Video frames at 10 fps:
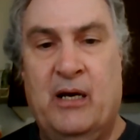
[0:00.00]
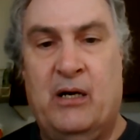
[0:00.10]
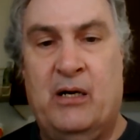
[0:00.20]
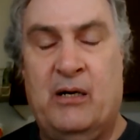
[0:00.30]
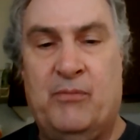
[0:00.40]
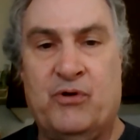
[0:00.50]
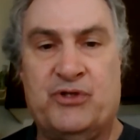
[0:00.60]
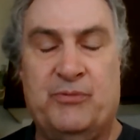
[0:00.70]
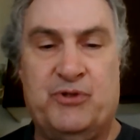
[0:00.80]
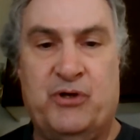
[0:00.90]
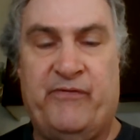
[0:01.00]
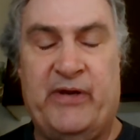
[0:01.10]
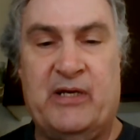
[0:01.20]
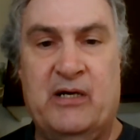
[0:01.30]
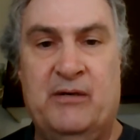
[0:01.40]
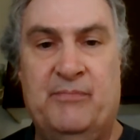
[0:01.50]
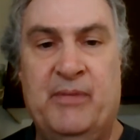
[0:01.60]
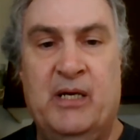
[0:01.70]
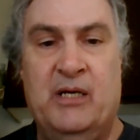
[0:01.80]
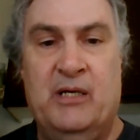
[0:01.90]
or some sort of income
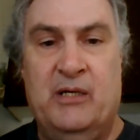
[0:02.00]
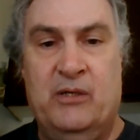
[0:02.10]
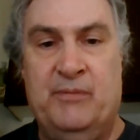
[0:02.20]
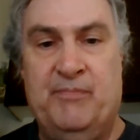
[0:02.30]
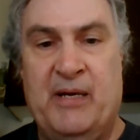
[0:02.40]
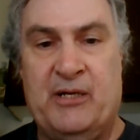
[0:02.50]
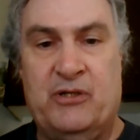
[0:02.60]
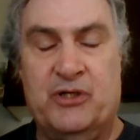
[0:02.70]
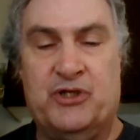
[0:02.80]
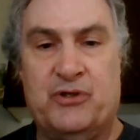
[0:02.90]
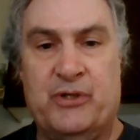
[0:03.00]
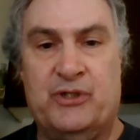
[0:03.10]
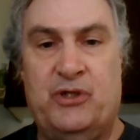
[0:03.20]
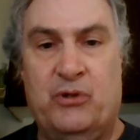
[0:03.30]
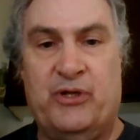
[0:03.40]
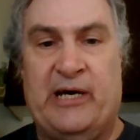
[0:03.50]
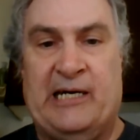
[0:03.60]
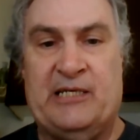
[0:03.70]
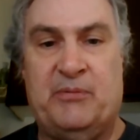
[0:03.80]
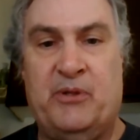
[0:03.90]
and medical insurance go to the
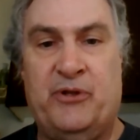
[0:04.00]
hospital.